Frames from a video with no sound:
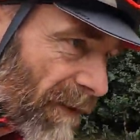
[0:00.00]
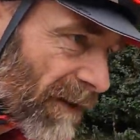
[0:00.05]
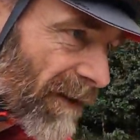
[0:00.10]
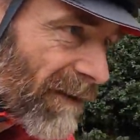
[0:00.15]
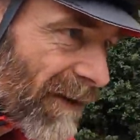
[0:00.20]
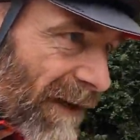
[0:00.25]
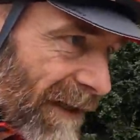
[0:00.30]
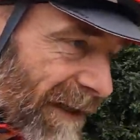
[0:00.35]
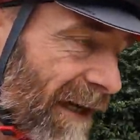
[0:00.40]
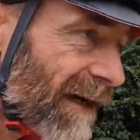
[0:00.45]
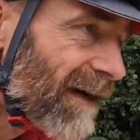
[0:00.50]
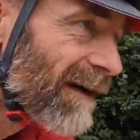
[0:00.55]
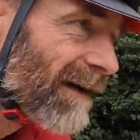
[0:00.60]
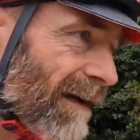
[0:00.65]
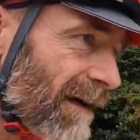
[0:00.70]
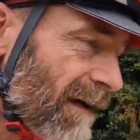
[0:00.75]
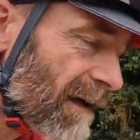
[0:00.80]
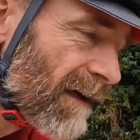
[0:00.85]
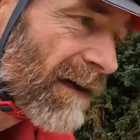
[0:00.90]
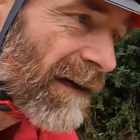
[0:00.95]
Brewery.
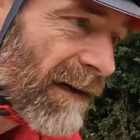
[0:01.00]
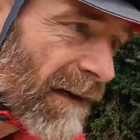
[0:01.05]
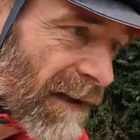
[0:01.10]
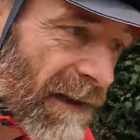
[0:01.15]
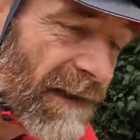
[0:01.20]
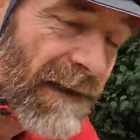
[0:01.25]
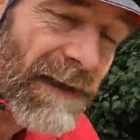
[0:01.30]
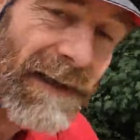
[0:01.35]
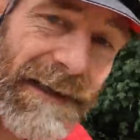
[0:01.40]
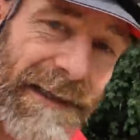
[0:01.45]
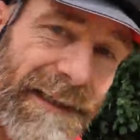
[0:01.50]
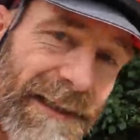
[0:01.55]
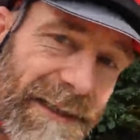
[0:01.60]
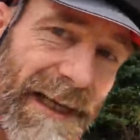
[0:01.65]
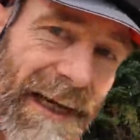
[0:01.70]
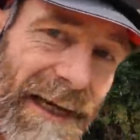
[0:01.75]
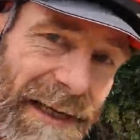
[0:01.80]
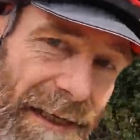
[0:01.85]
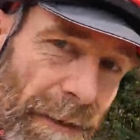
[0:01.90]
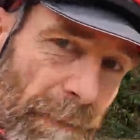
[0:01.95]
Like I
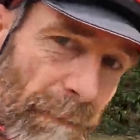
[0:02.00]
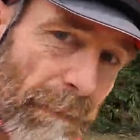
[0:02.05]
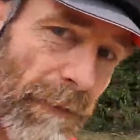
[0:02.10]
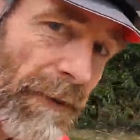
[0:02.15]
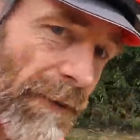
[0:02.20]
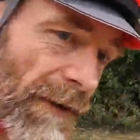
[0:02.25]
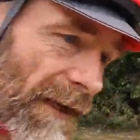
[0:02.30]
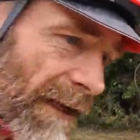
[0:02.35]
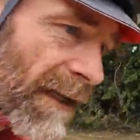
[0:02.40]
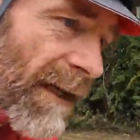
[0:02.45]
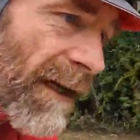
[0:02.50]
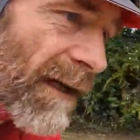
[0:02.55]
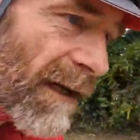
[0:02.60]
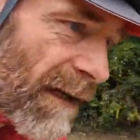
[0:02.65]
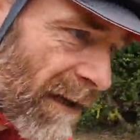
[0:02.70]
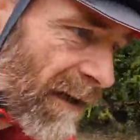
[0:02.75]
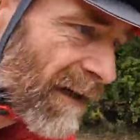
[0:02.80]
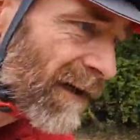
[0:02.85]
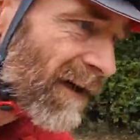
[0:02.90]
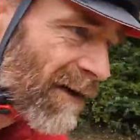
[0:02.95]
say, brewing,
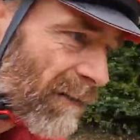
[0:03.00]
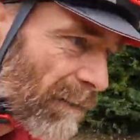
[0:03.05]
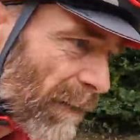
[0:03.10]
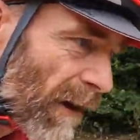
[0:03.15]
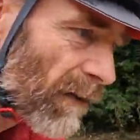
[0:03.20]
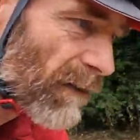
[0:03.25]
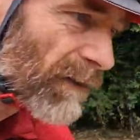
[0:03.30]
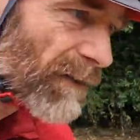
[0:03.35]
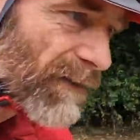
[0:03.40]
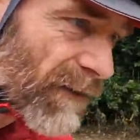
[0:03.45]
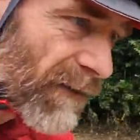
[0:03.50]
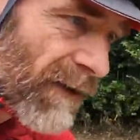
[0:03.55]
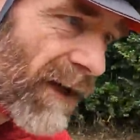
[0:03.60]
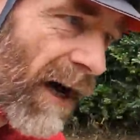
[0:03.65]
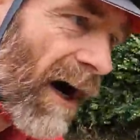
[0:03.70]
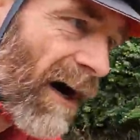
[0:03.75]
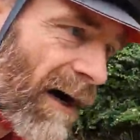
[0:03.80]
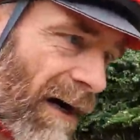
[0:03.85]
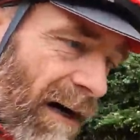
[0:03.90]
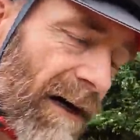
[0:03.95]
malts, and
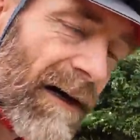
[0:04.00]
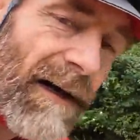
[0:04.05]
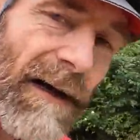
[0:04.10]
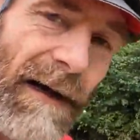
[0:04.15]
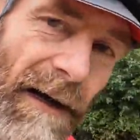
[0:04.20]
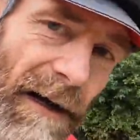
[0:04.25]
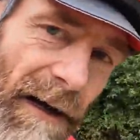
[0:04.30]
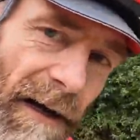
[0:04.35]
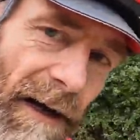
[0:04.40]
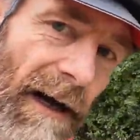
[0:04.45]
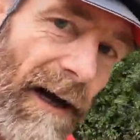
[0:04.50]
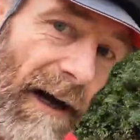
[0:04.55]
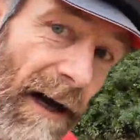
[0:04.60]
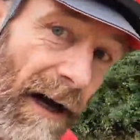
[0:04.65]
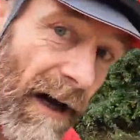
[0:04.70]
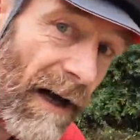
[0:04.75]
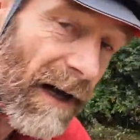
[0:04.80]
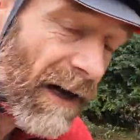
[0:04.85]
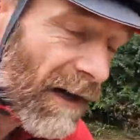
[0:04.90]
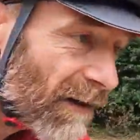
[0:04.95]

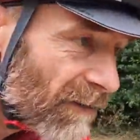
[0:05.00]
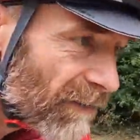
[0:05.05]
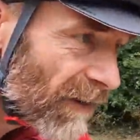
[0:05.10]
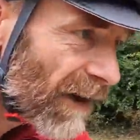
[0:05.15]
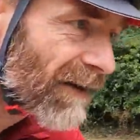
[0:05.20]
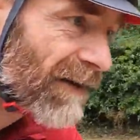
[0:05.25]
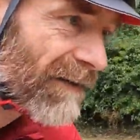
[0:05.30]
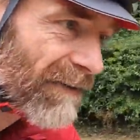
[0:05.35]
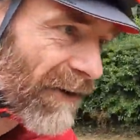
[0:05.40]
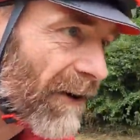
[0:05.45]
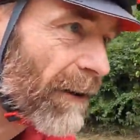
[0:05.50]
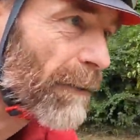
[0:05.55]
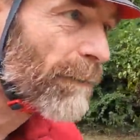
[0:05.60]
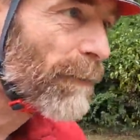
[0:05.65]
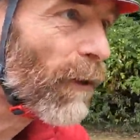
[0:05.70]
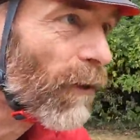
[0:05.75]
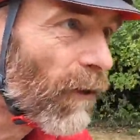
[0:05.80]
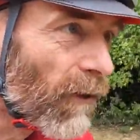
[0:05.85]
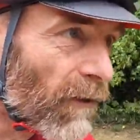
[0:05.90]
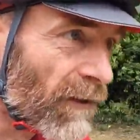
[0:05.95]
very, very
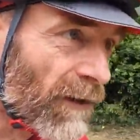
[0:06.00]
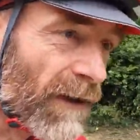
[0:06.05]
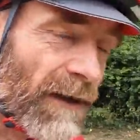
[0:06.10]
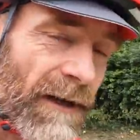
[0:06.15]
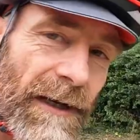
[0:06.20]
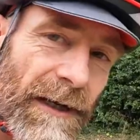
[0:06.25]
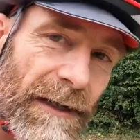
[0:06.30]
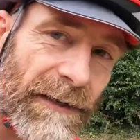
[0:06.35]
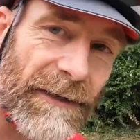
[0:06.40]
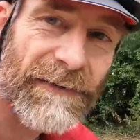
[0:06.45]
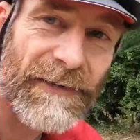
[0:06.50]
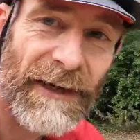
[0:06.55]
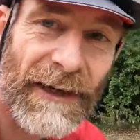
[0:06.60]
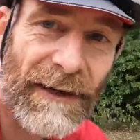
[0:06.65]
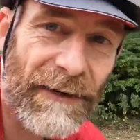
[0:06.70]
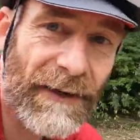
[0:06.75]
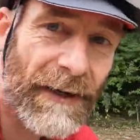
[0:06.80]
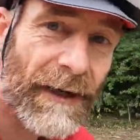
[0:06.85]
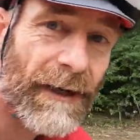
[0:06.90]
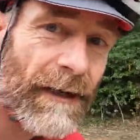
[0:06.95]
important in this
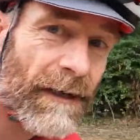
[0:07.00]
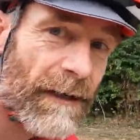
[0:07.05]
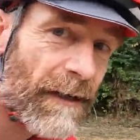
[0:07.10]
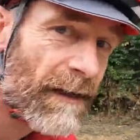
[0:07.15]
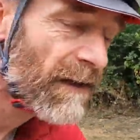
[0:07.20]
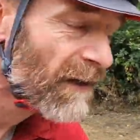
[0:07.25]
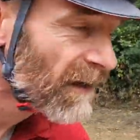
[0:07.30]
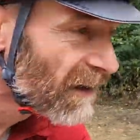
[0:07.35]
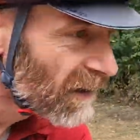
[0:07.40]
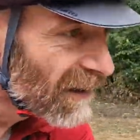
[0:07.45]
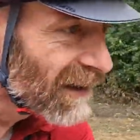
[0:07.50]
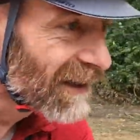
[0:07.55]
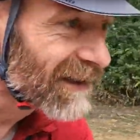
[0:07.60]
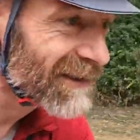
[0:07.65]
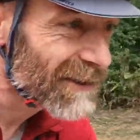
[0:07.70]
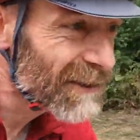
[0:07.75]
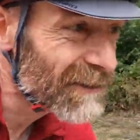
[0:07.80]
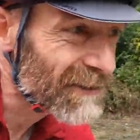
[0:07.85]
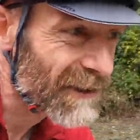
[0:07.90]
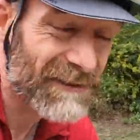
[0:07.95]
area.
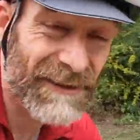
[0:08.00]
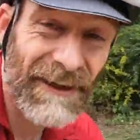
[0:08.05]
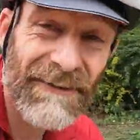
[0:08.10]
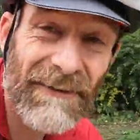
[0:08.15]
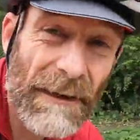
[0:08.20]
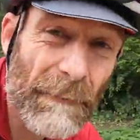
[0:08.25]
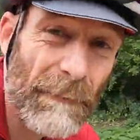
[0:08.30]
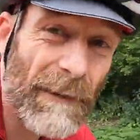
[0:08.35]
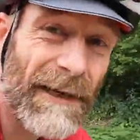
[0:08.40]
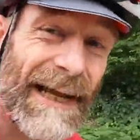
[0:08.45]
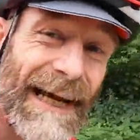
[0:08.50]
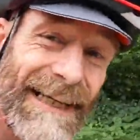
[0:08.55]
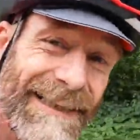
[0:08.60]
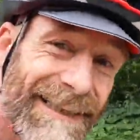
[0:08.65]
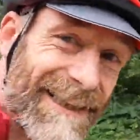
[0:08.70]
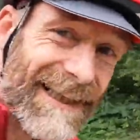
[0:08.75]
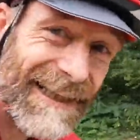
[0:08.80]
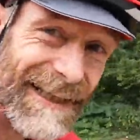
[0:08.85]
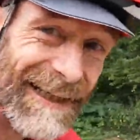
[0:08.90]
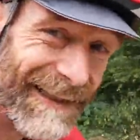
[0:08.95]
There's also generally a
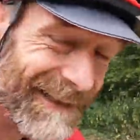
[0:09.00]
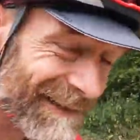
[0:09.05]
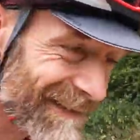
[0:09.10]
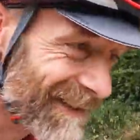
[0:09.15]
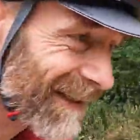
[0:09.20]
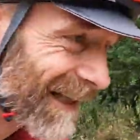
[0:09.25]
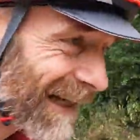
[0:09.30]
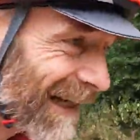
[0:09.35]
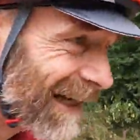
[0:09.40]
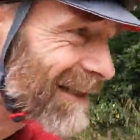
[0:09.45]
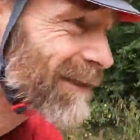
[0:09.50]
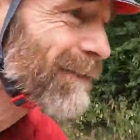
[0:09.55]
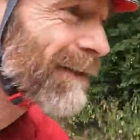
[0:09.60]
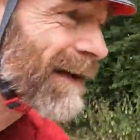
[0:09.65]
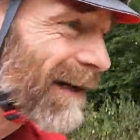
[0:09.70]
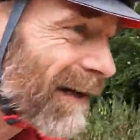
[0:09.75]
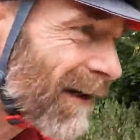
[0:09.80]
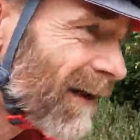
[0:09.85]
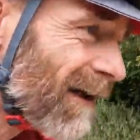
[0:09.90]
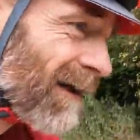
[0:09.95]
monastic link to that as
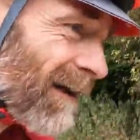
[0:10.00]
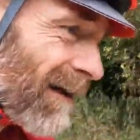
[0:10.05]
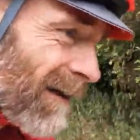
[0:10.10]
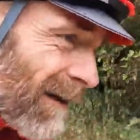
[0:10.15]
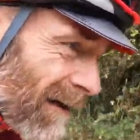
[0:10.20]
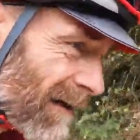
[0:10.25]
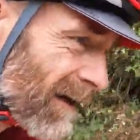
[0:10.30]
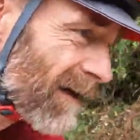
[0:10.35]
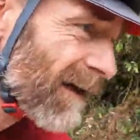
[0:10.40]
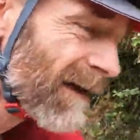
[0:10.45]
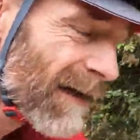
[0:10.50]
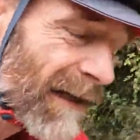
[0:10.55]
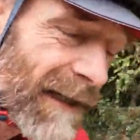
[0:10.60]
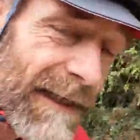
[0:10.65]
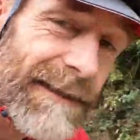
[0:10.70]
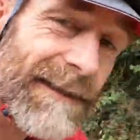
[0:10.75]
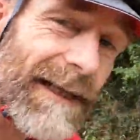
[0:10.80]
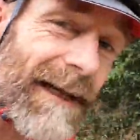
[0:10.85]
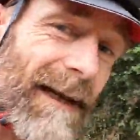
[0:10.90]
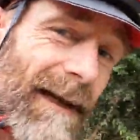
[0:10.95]
well.
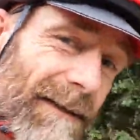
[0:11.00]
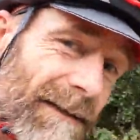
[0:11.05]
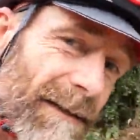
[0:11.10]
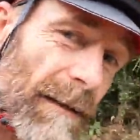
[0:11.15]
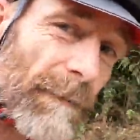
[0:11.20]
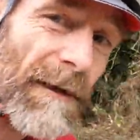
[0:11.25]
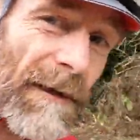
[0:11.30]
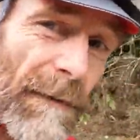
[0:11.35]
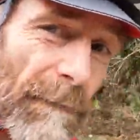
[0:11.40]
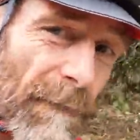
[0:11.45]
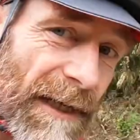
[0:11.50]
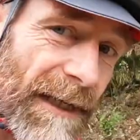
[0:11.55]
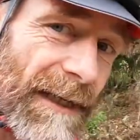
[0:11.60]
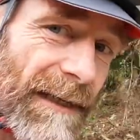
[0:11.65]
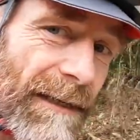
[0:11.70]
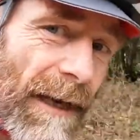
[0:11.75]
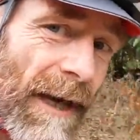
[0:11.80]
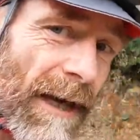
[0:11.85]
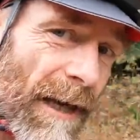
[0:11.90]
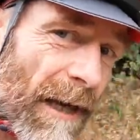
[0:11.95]
So I liked a bit of
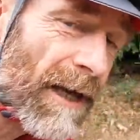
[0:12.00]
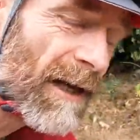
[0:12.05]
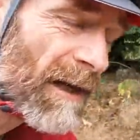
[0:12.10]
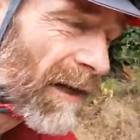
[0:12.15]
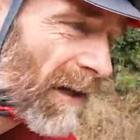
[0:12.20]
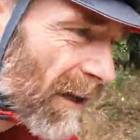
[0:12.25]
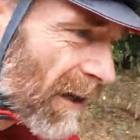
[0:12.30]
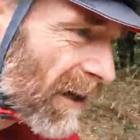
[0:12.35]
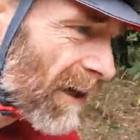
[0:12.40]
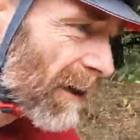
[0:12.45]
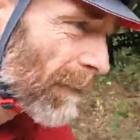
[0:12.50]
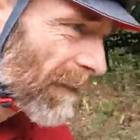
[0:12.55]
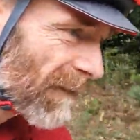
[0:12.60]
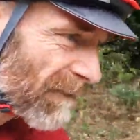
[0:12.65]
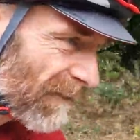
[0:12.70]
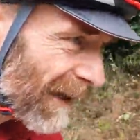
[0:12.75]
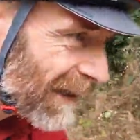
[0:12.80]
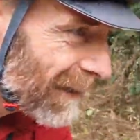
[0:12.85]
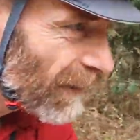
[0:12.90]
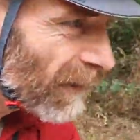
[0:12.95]
mead, a bit of
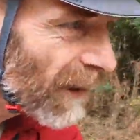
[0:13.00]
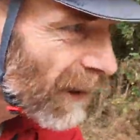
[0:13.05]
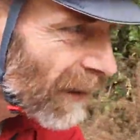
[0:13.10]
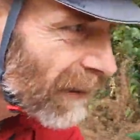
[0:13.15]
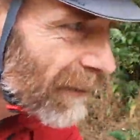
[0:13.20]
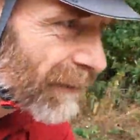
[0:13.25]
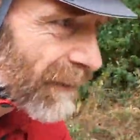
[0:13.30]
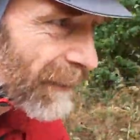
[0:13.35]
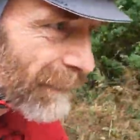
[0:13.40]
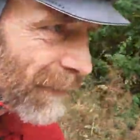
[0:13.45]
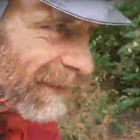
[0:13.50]
ale with the